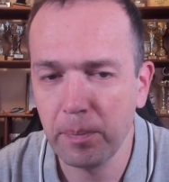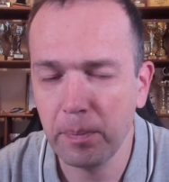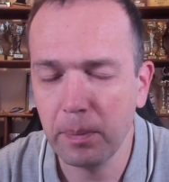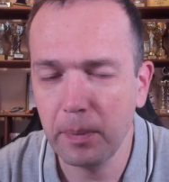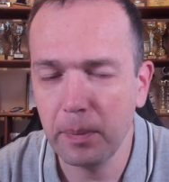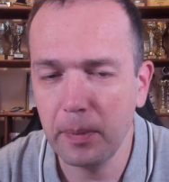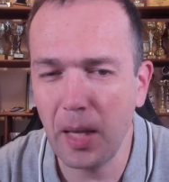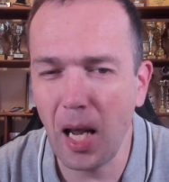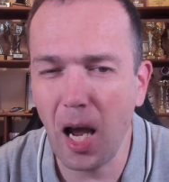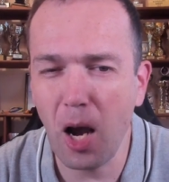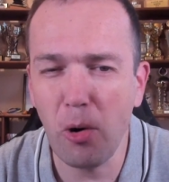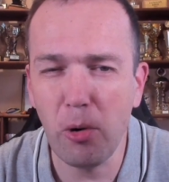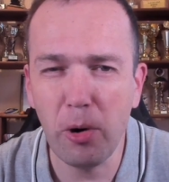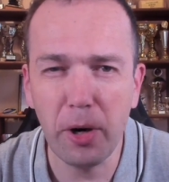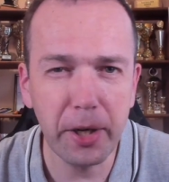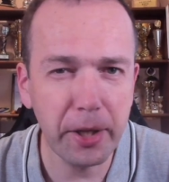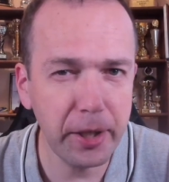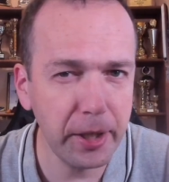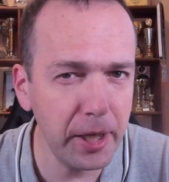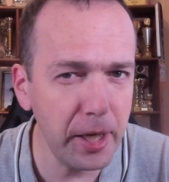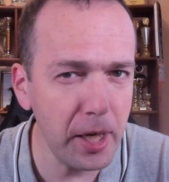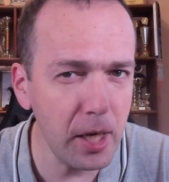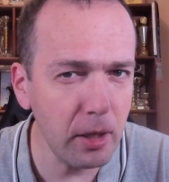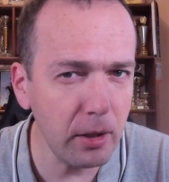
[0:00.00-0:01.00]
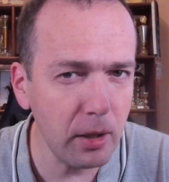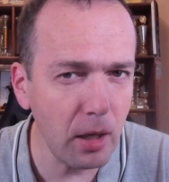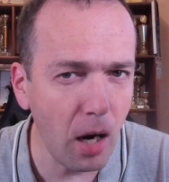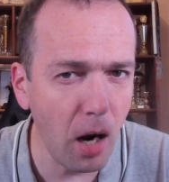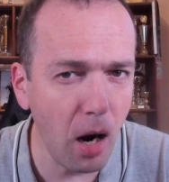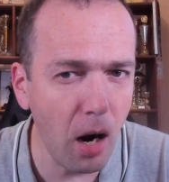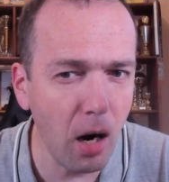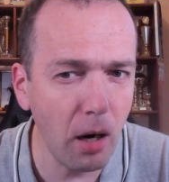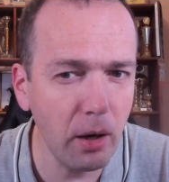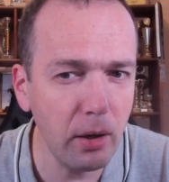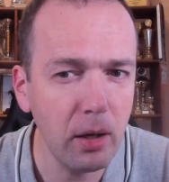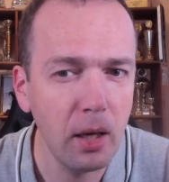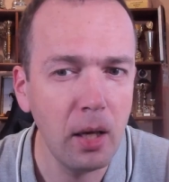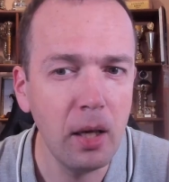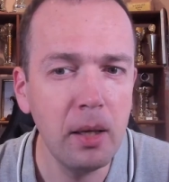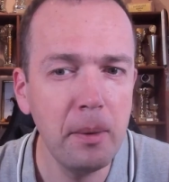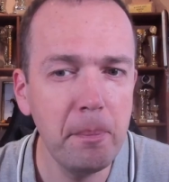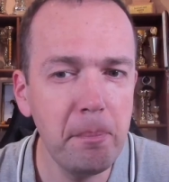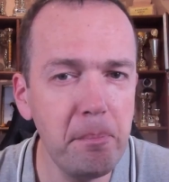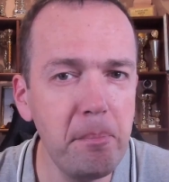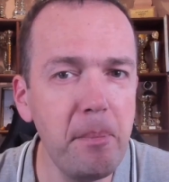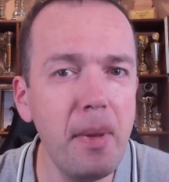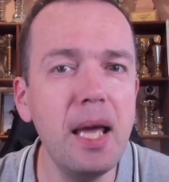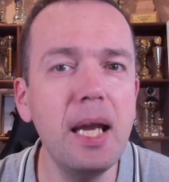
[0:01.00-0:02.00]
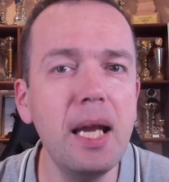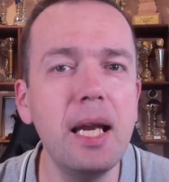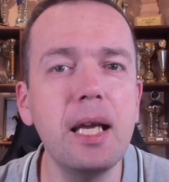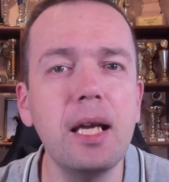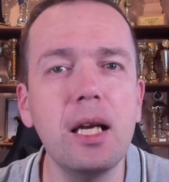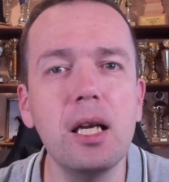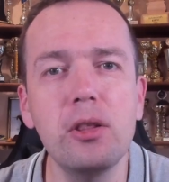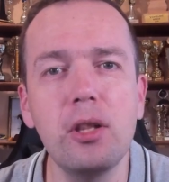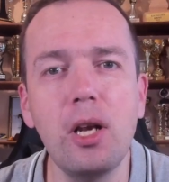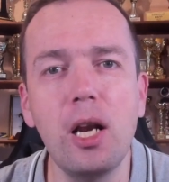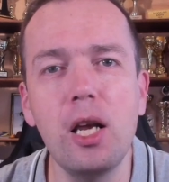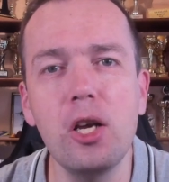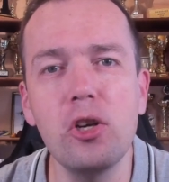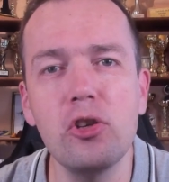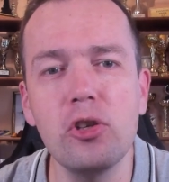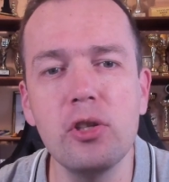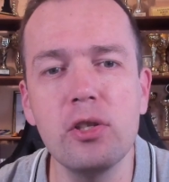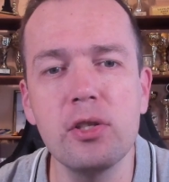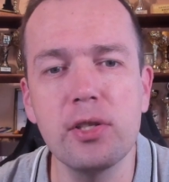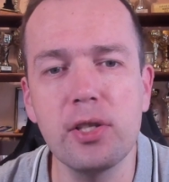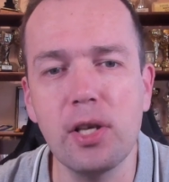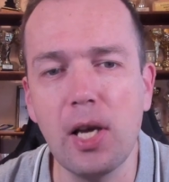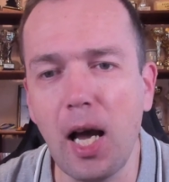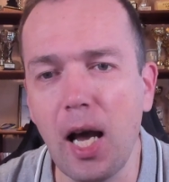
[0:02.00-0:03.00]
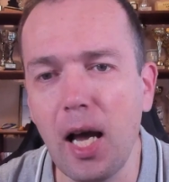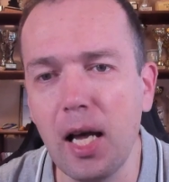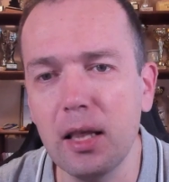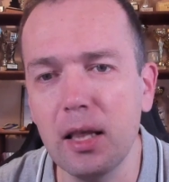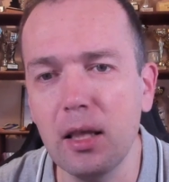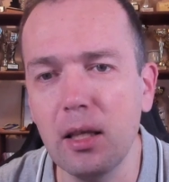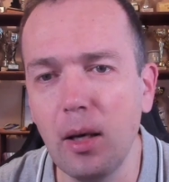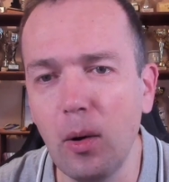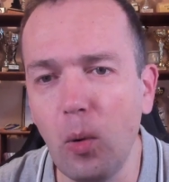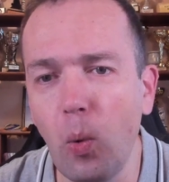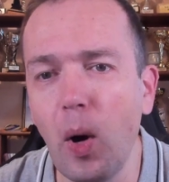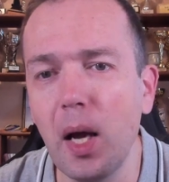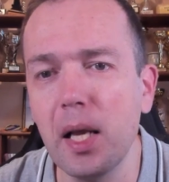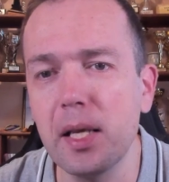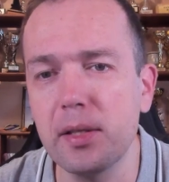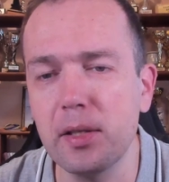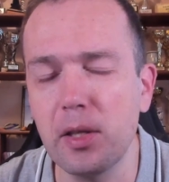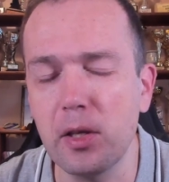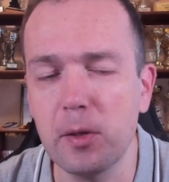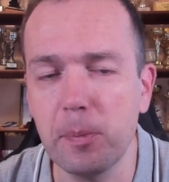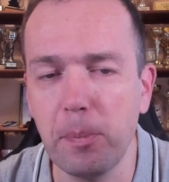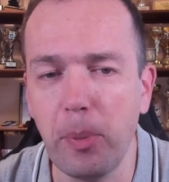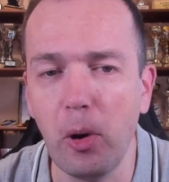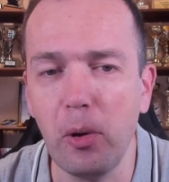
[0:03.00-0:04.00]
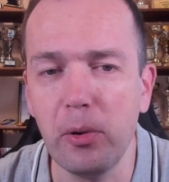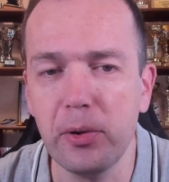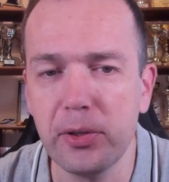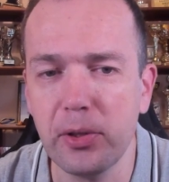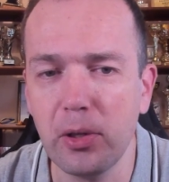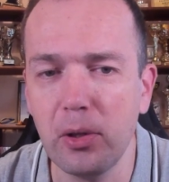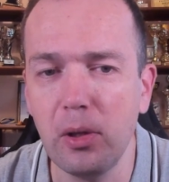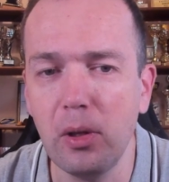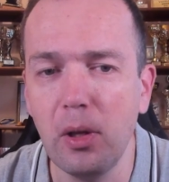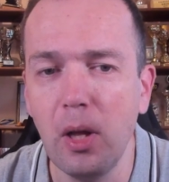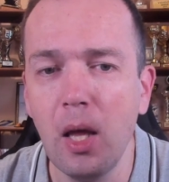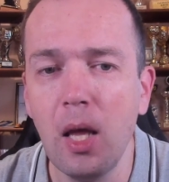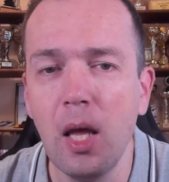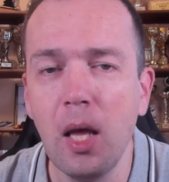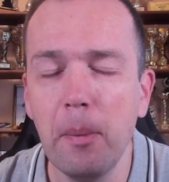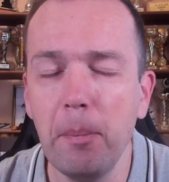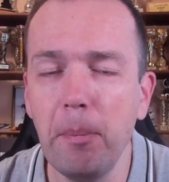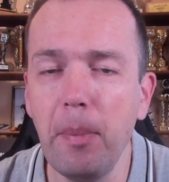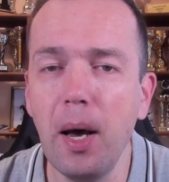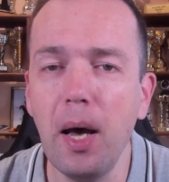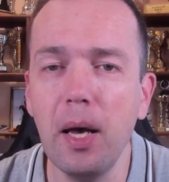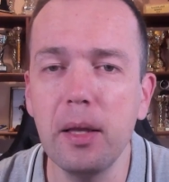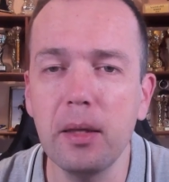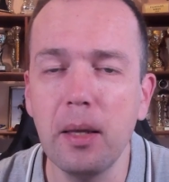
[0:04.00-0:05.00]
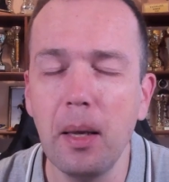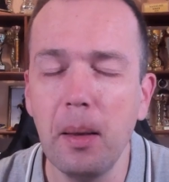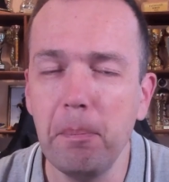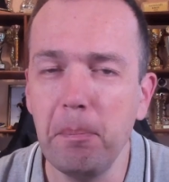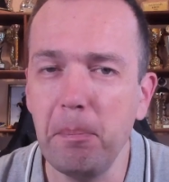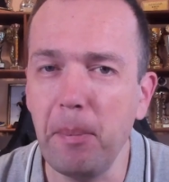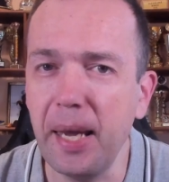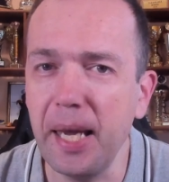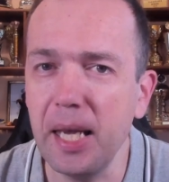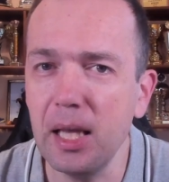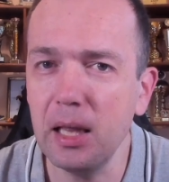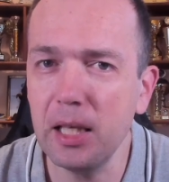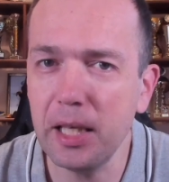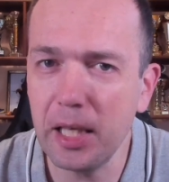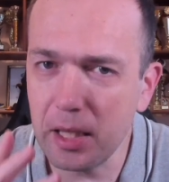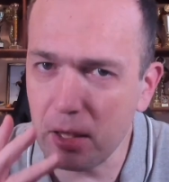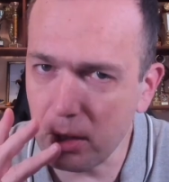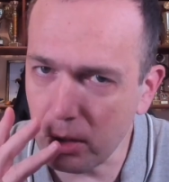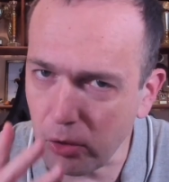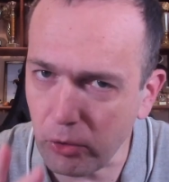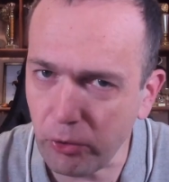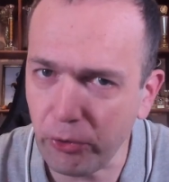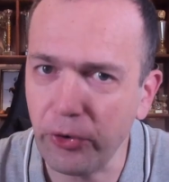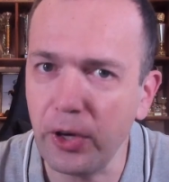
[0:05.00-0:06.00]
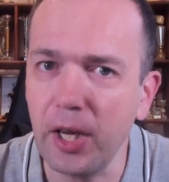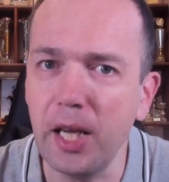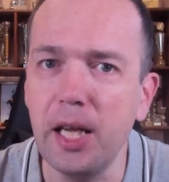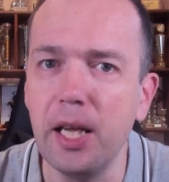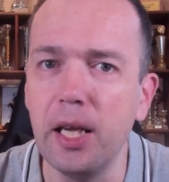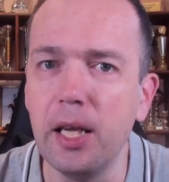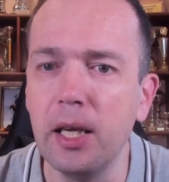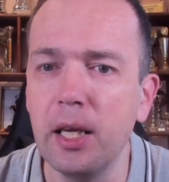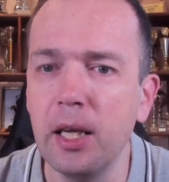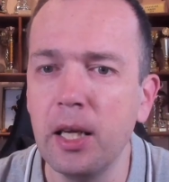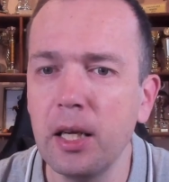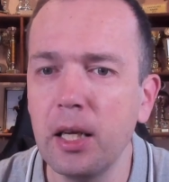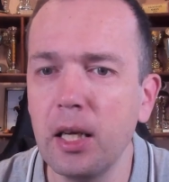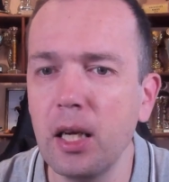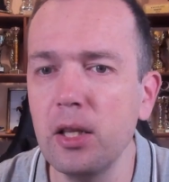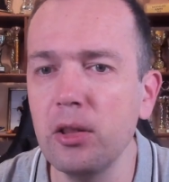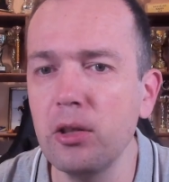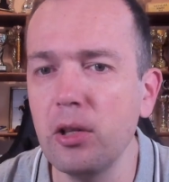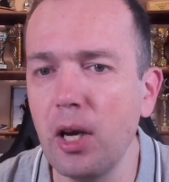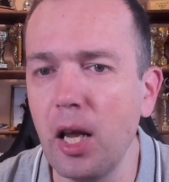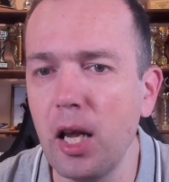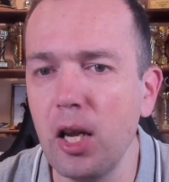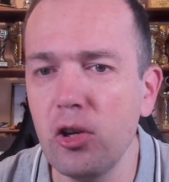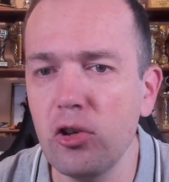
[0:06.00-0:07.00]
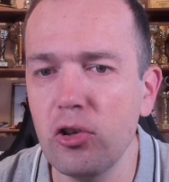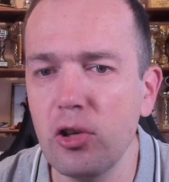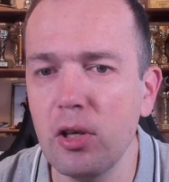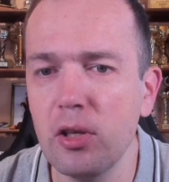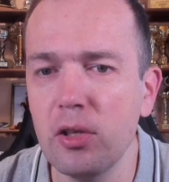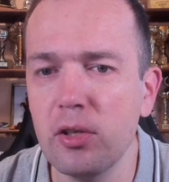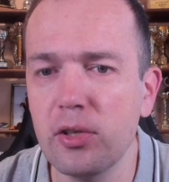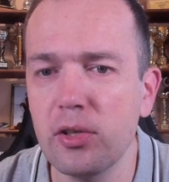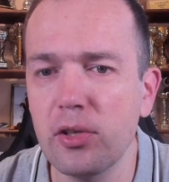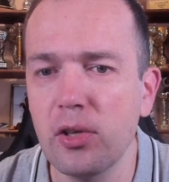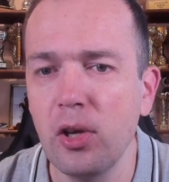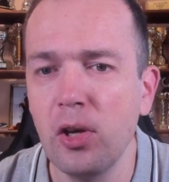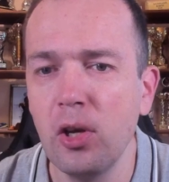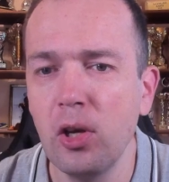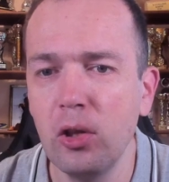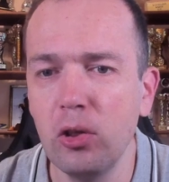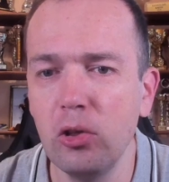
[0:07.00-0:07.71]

Now here are many continuations at white's disposal, but mainly three continuations